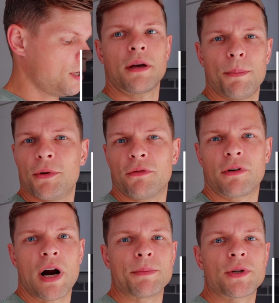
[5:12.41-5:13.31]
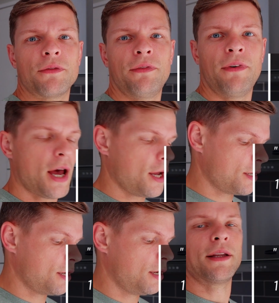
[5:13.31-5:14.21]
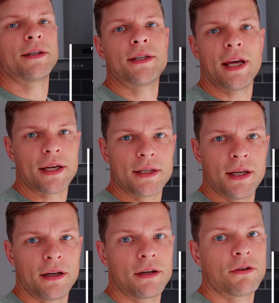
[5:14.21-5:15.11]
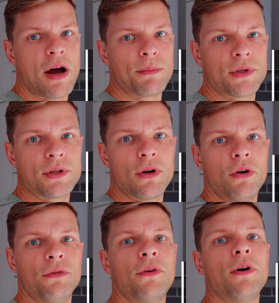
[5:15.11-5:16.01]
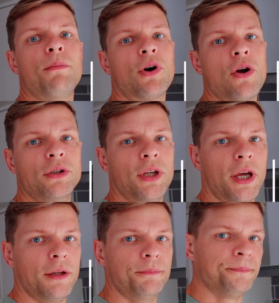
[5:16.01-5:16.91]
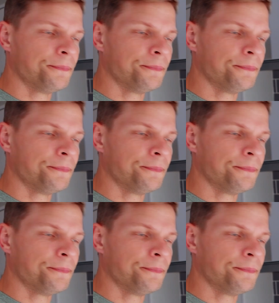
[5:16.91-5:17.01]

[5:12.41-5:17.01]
a couple of grams of fat and 16 grams of protein.